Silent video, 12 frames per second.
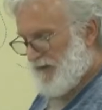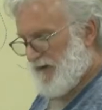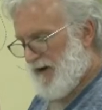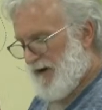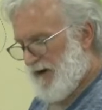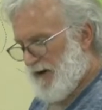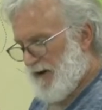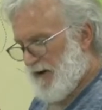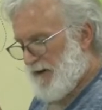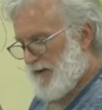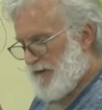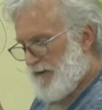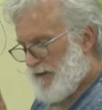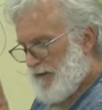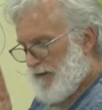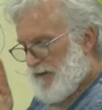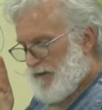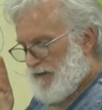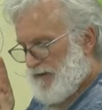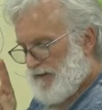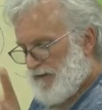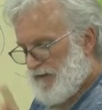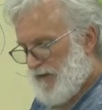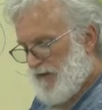again
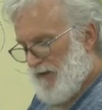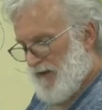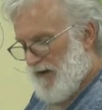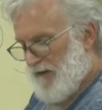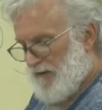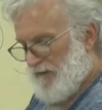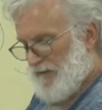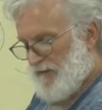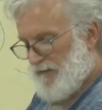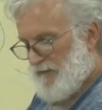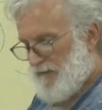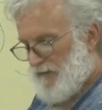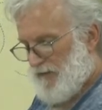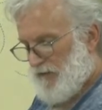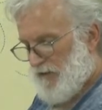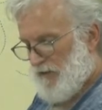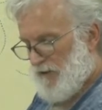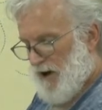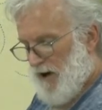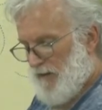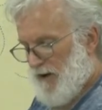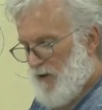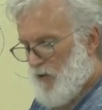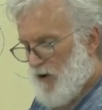to this.
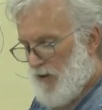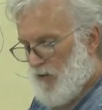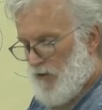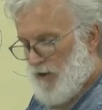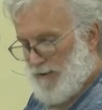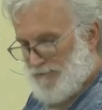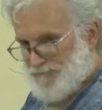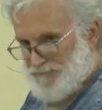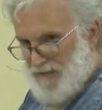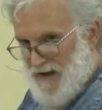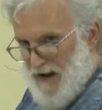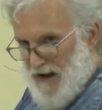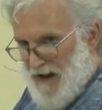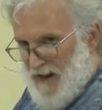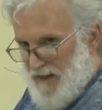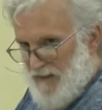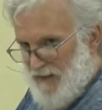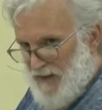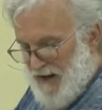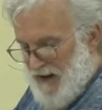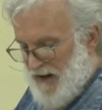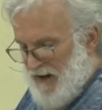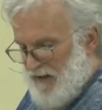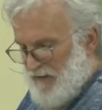Deuteronomy 1:1.
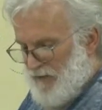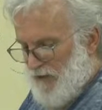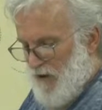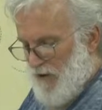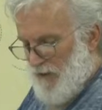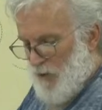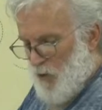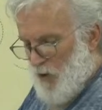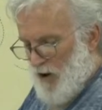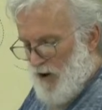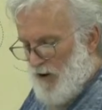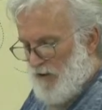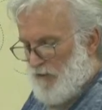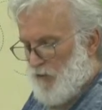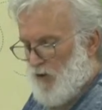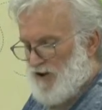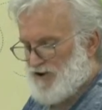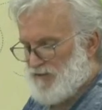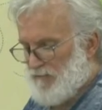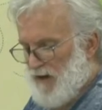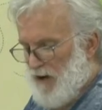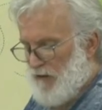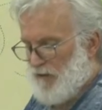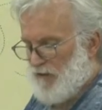These are the words which
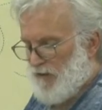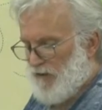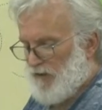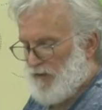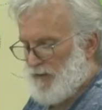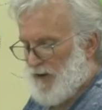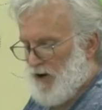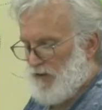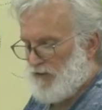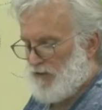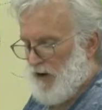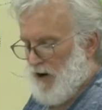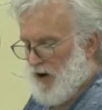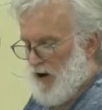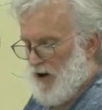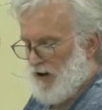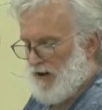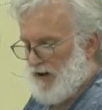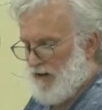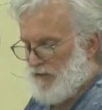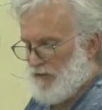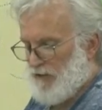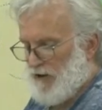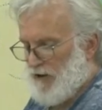Moses spoke to all
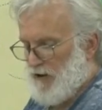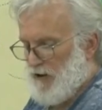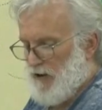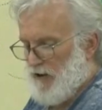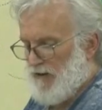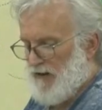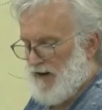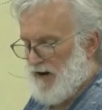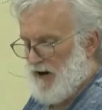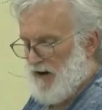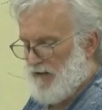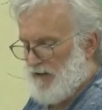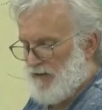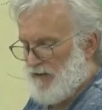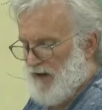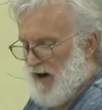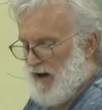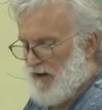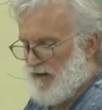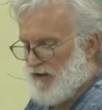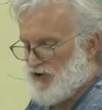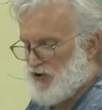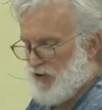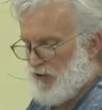Israel on the other side of the
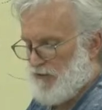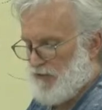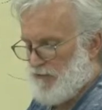Jordan.